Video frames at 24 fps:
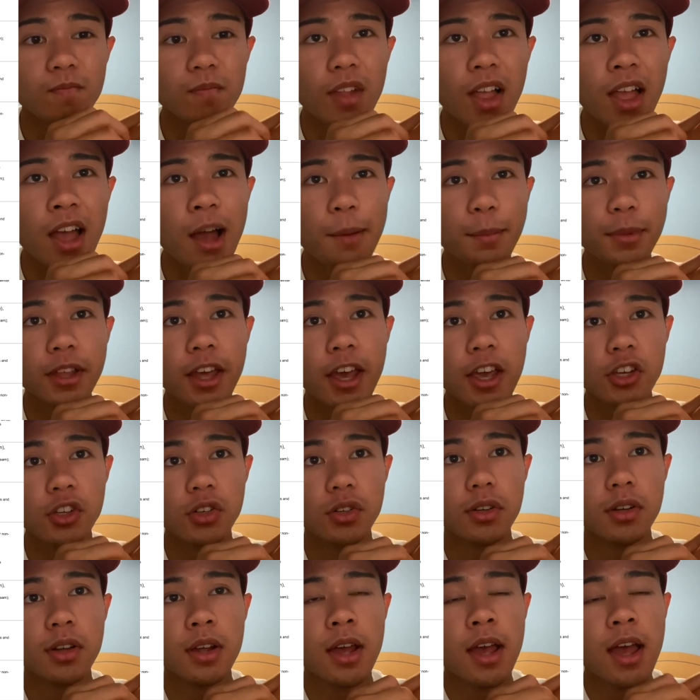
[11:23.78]

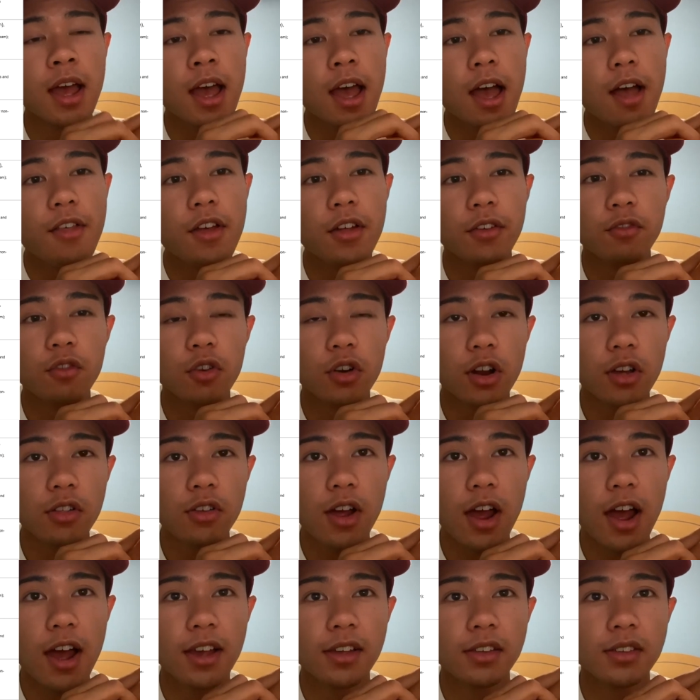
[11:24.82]
application. And then for
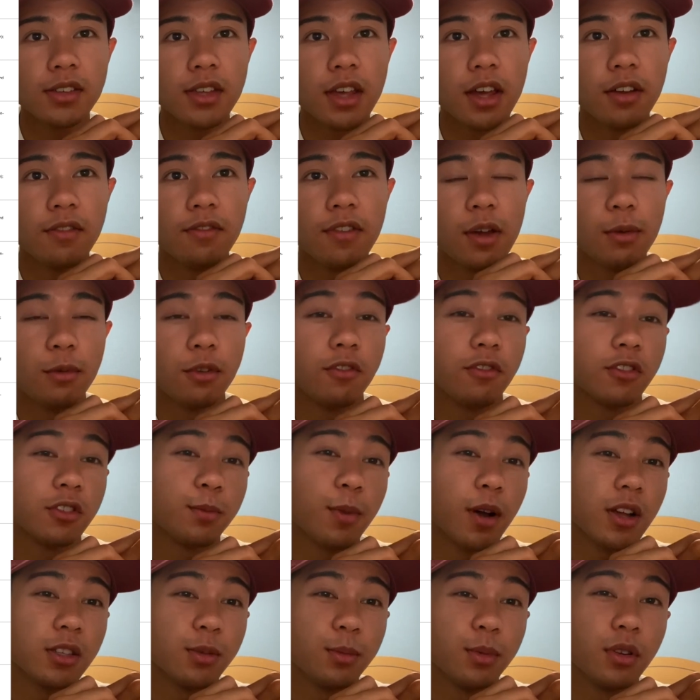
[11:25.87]
another, I said family
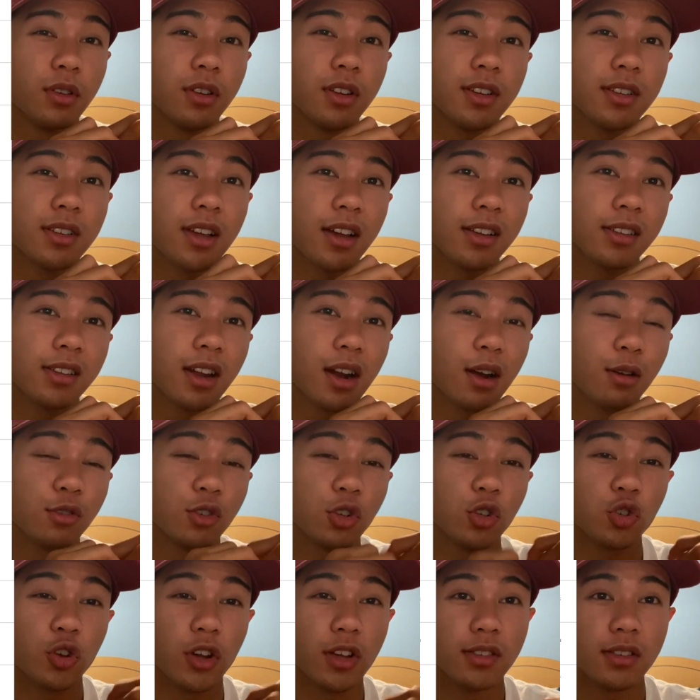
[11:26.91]
responsibilities. I said I was
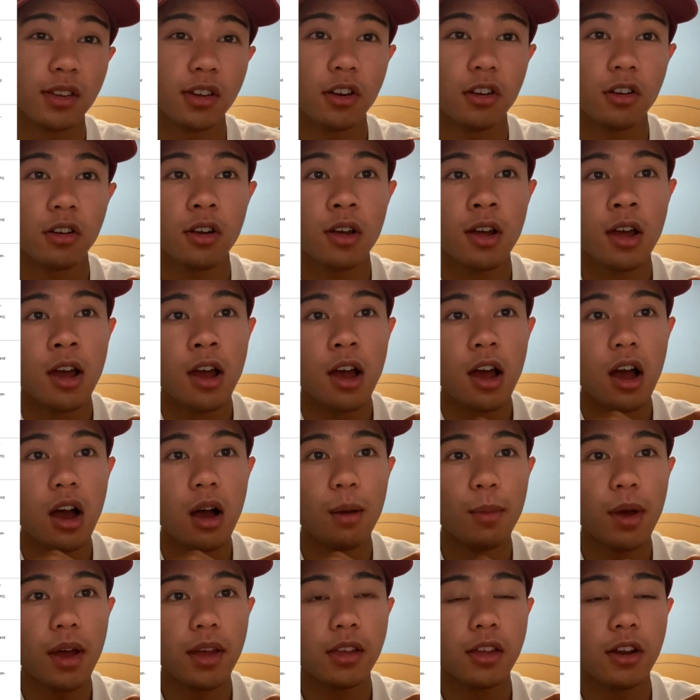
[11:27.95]
a translator.
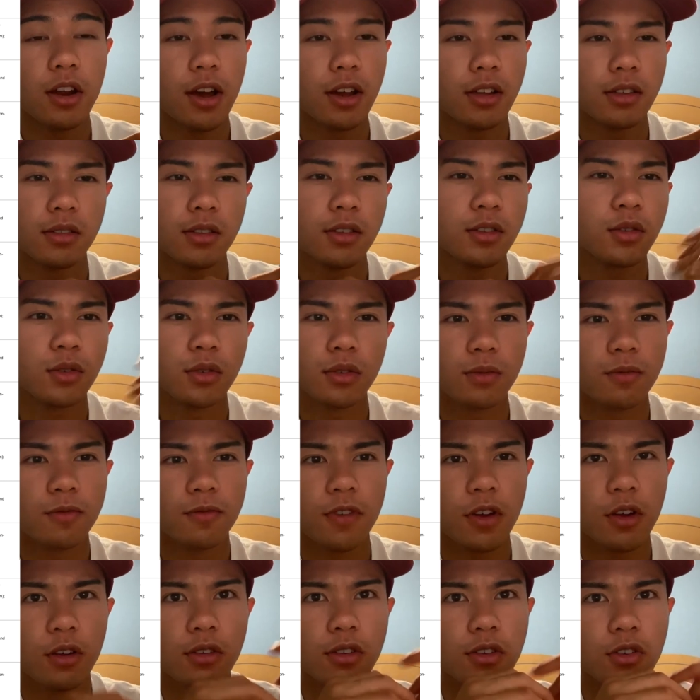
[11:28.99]
You know, this was
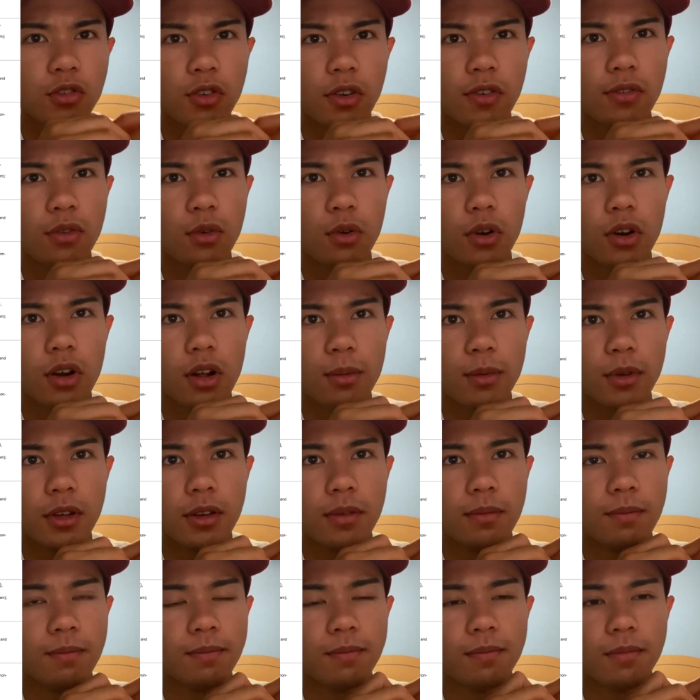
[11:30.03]
fairly straightforward. I
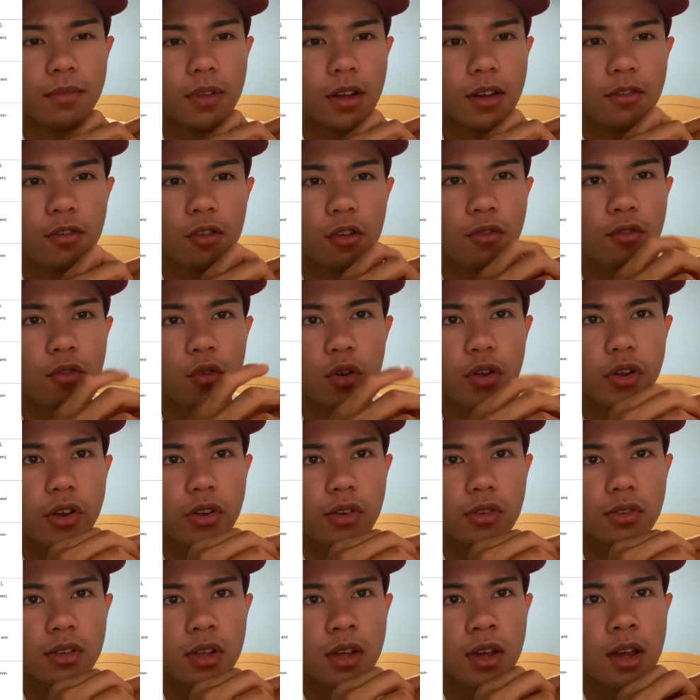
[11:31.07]
mean, for 4
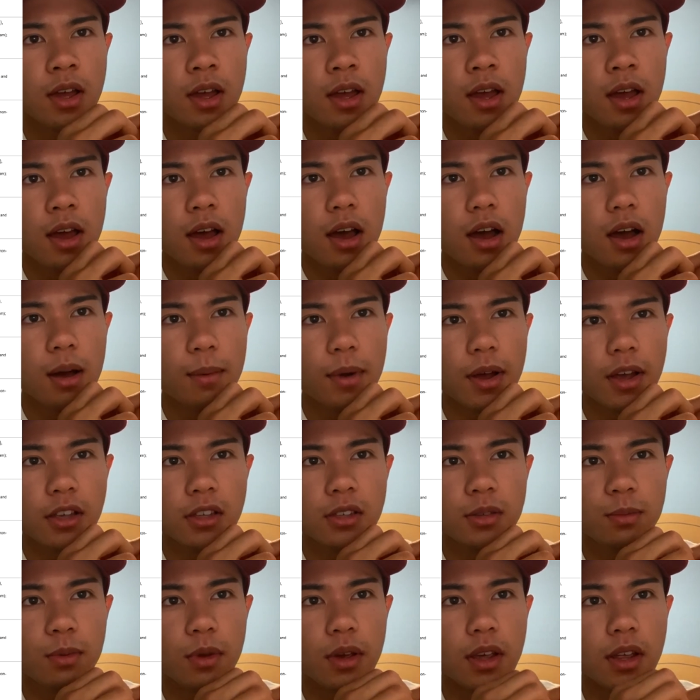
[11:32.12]
years, I
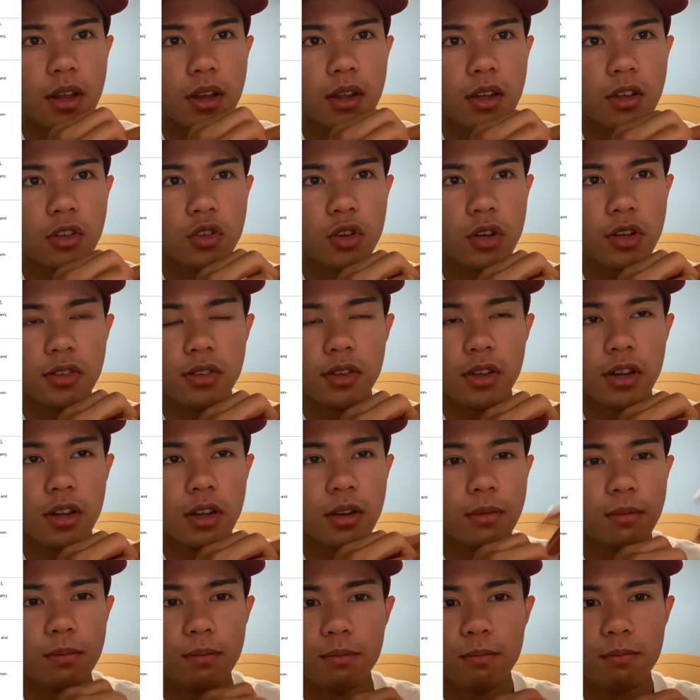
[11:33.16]
explained and
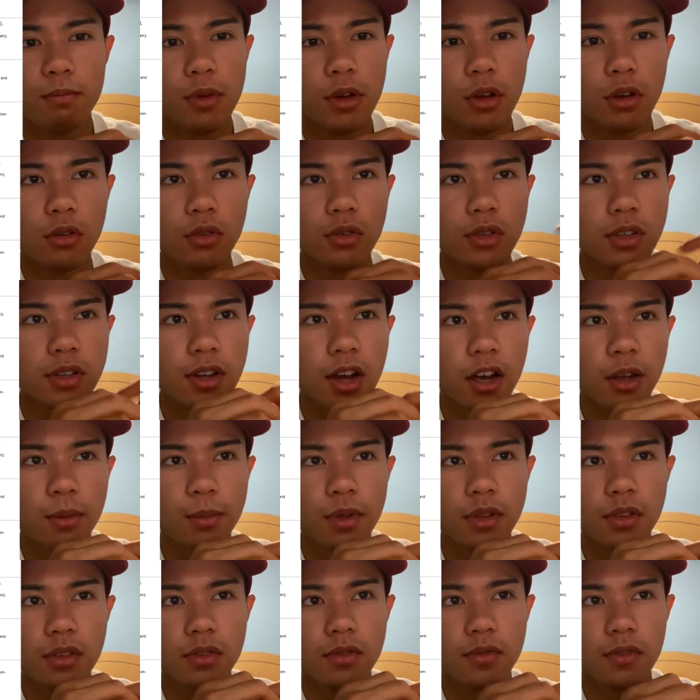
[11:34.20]
translated bills and
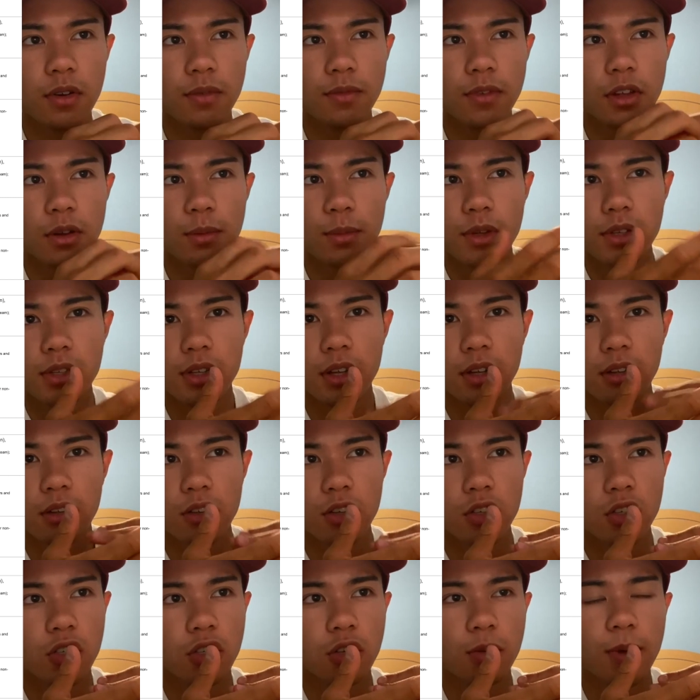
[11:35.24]
documents from Vietnamese to
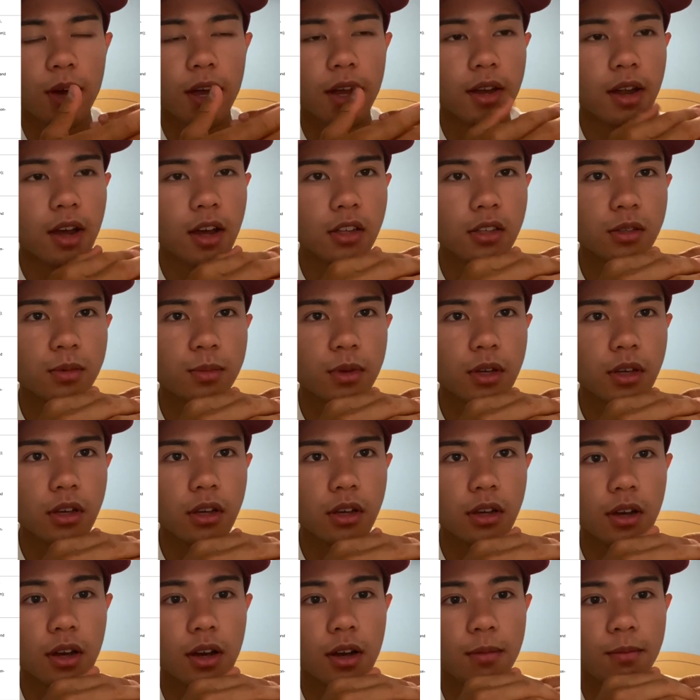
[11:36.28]
English to my
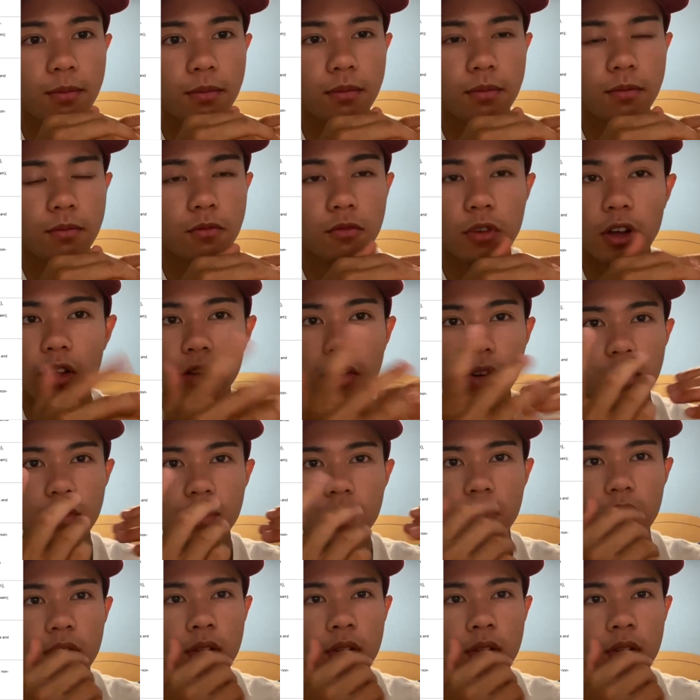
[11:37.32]
non-speaking relatives.